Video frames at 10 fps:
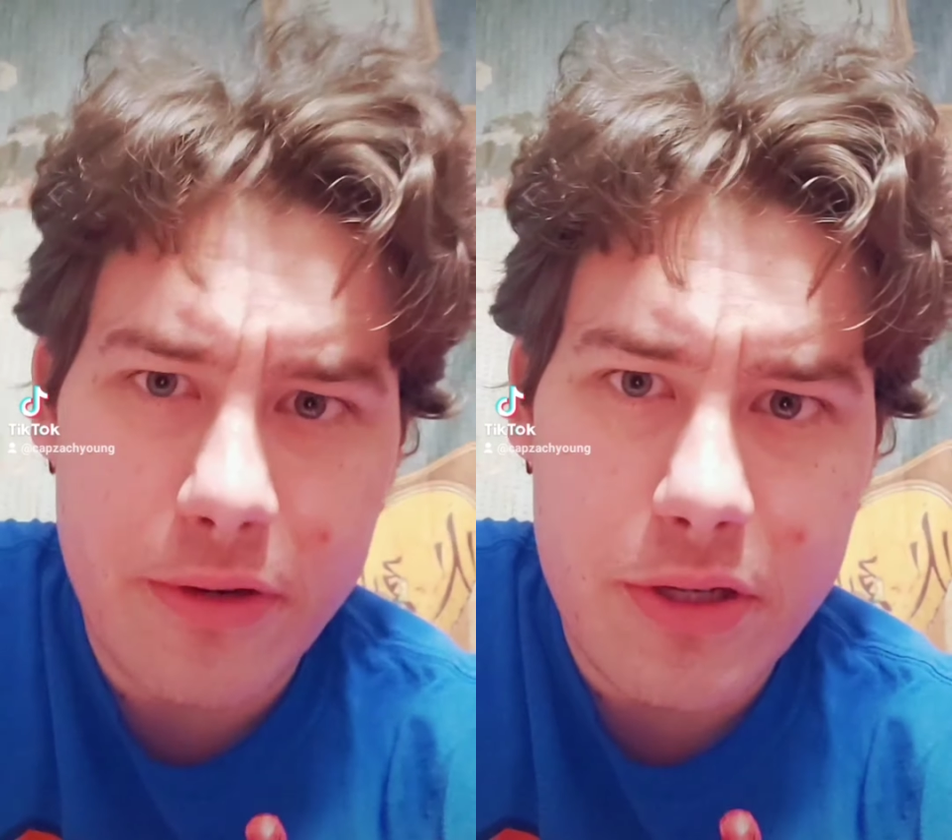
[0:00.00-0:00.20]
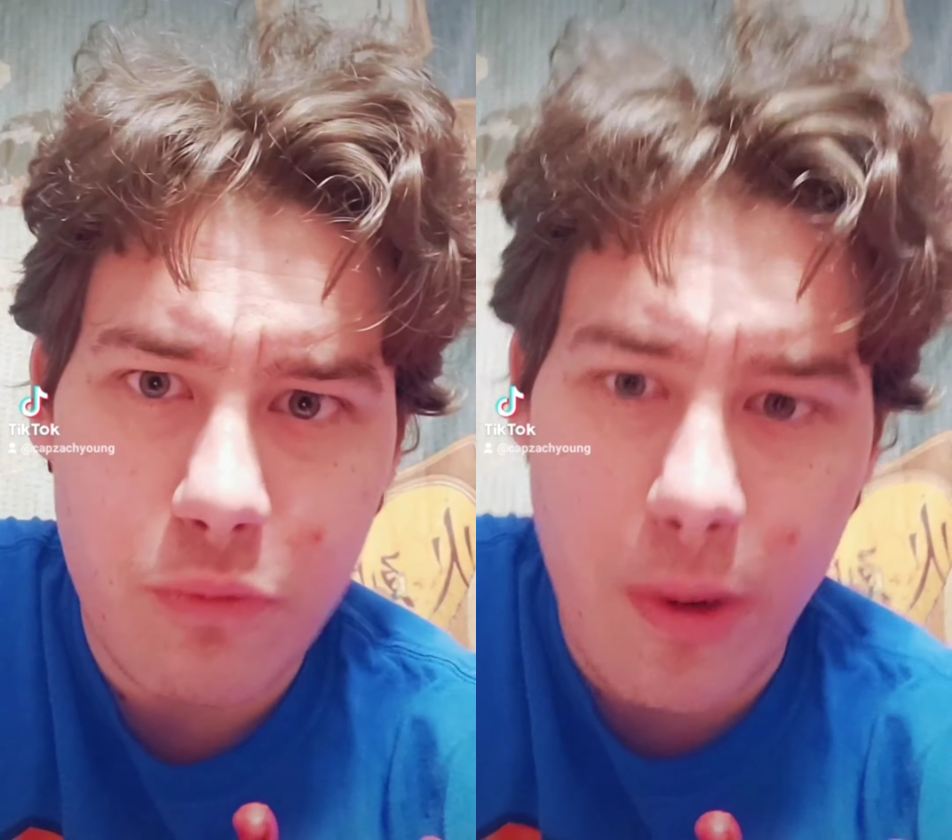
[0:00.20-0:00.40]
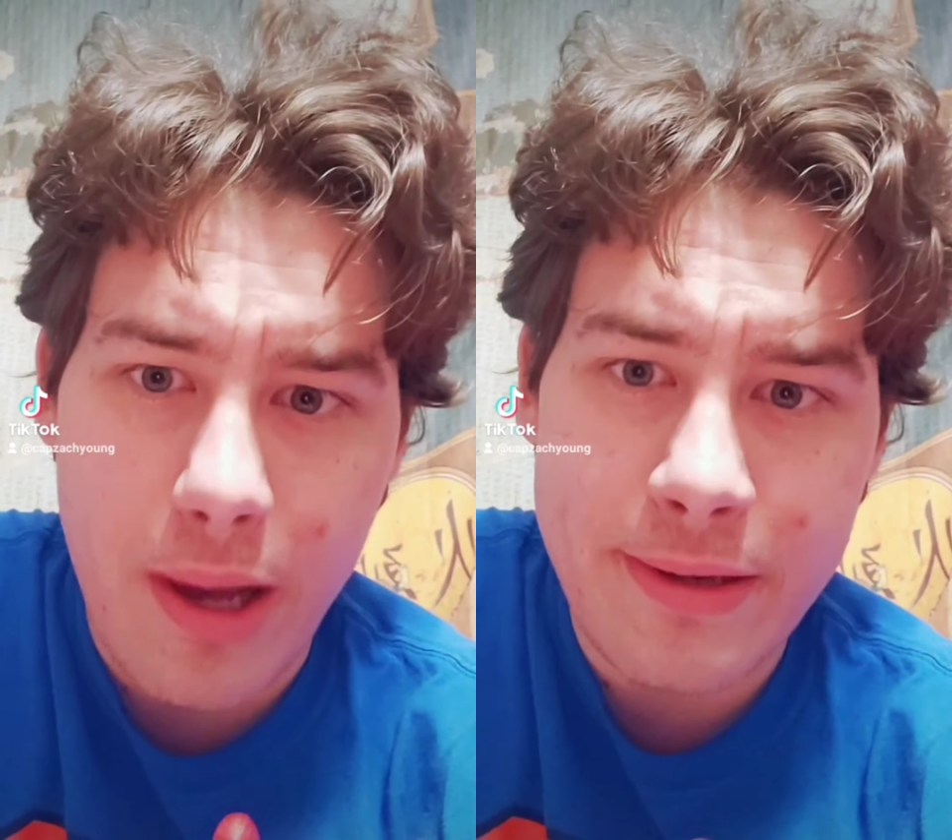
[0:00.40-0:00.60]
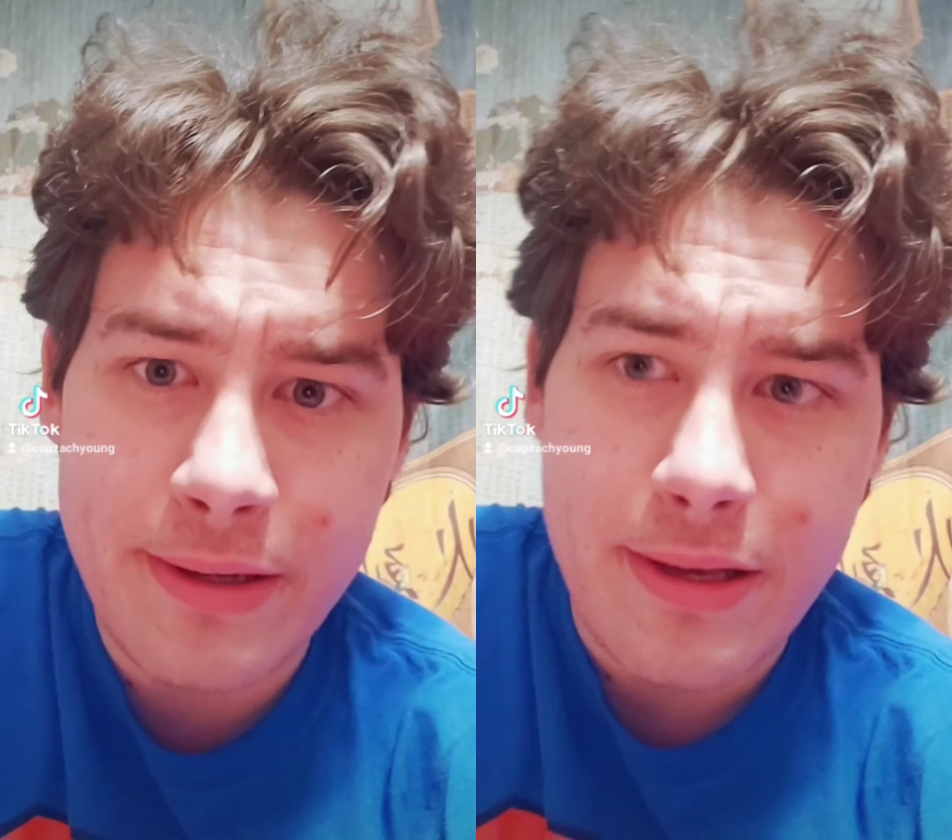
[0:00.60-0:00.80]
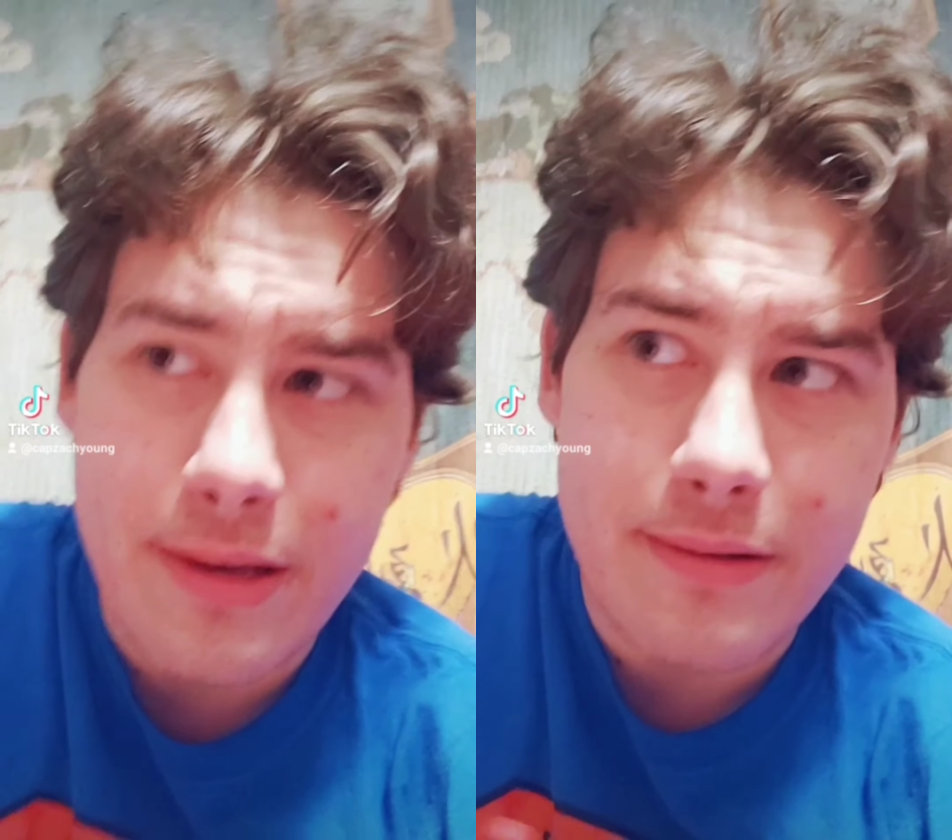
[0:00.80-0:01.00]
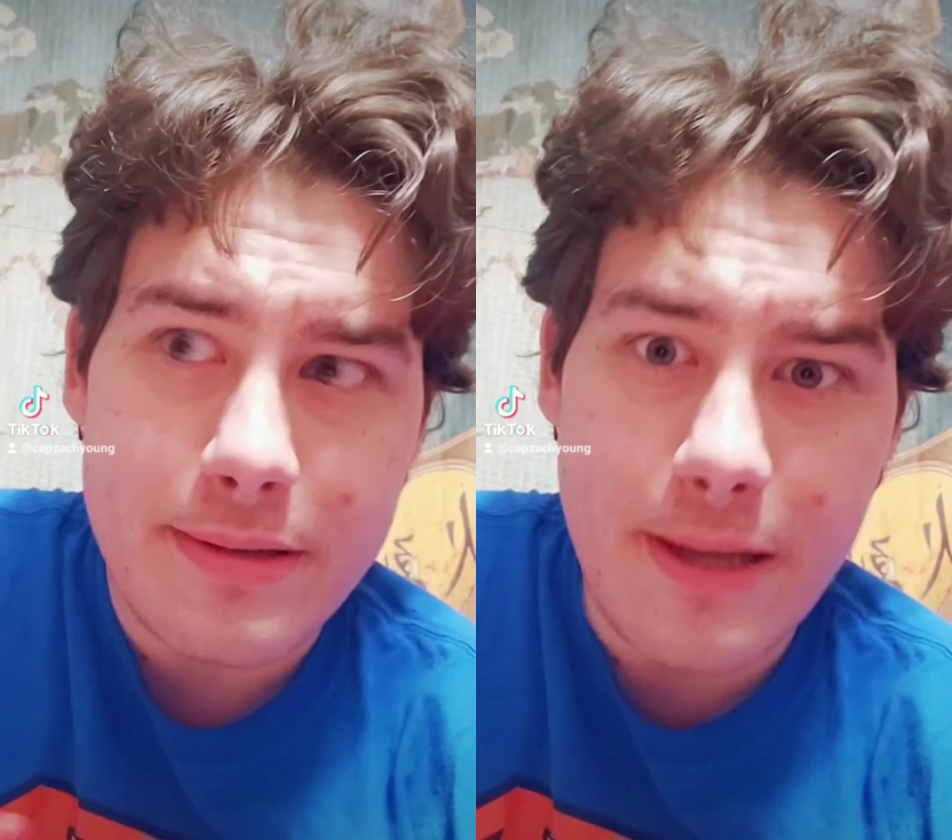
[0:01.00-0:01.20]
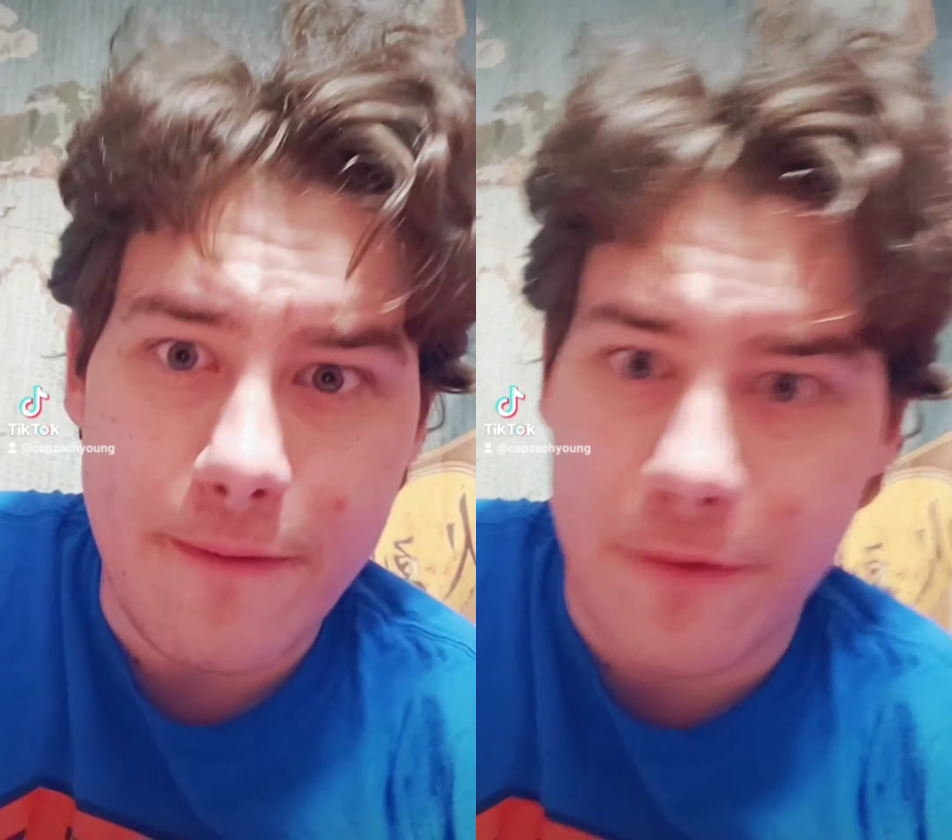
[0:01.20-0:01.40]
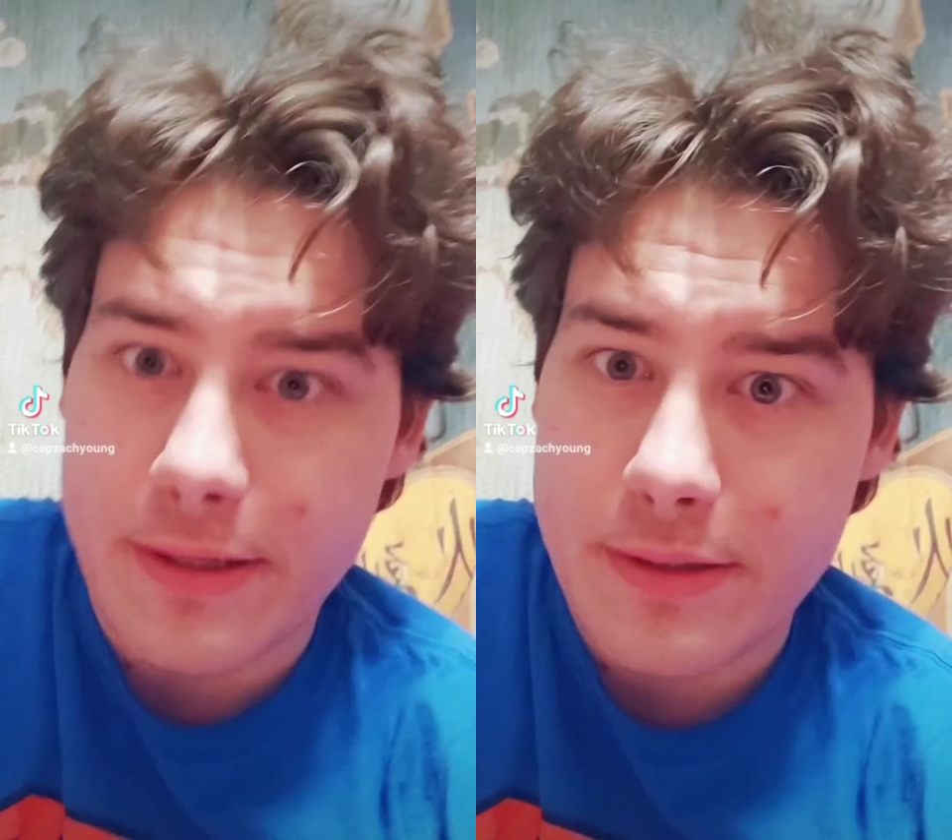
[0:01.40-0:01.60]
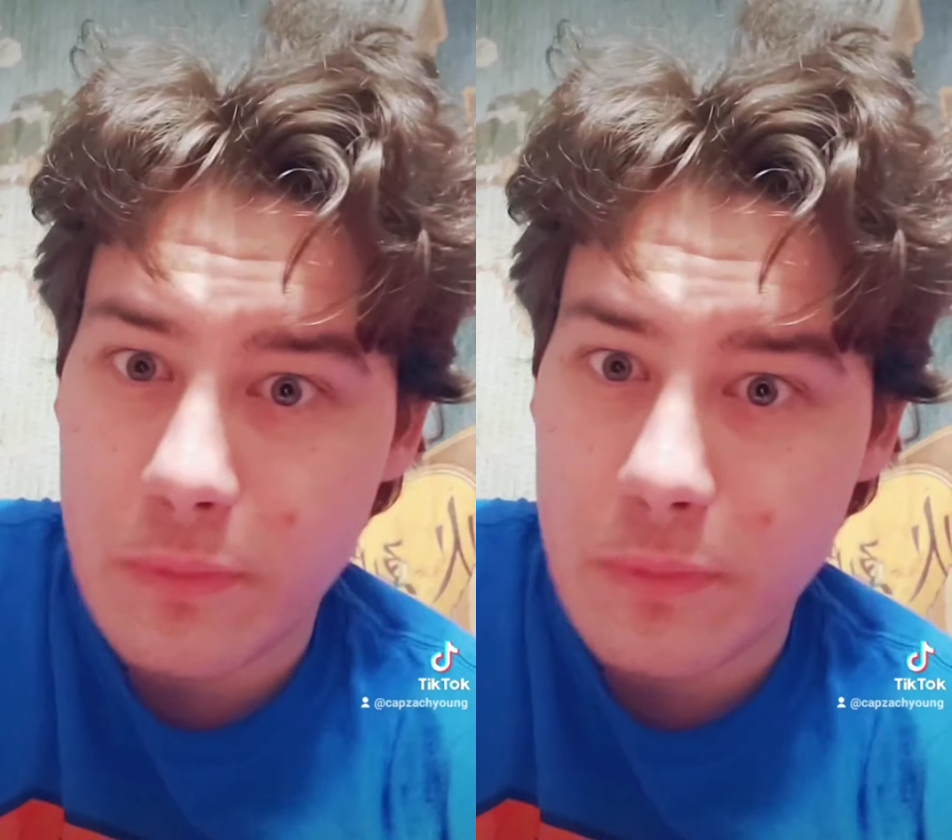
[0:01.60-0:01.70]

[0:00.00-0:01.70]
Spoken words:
is one difference,